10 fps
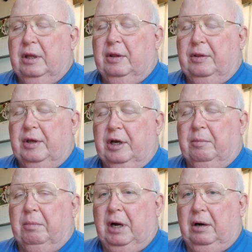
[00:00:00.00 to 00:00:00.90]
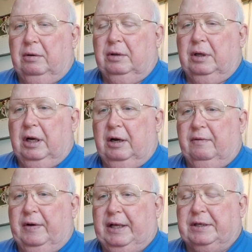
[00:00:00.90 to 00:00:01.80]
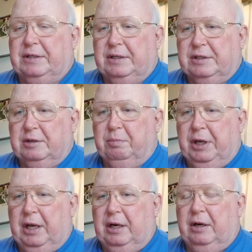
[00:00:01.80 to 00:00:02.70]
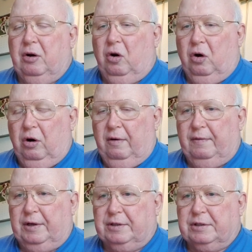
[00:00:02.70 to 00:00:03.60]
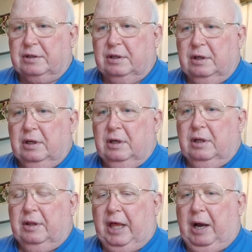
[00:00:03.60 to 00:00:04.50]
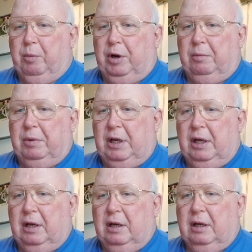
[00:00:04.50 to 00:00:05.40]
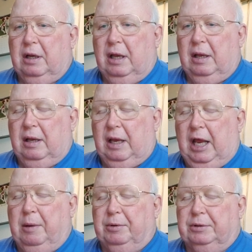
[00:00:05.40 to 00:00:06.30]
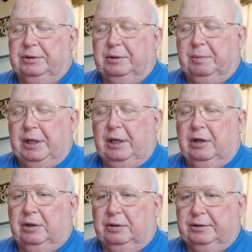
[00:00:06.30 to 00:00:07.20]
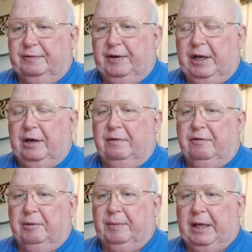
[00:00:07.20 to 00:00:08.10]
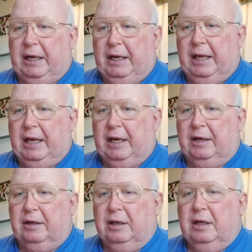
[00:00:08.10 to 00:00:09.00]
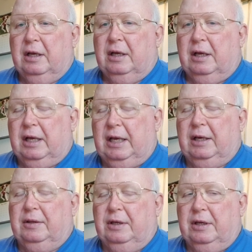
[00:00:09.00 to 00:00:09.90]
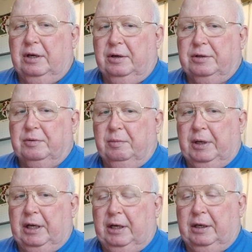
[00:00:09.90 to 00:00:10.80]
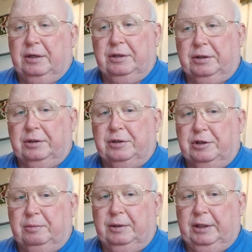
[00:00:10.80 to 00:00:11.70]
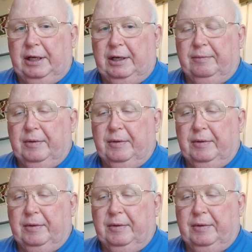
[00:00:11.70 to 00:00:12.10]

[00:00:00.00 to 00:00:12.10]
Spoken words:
the amount of anticipated harvest that would be able to be cultivated from that land in the years remaining until the Jubilee.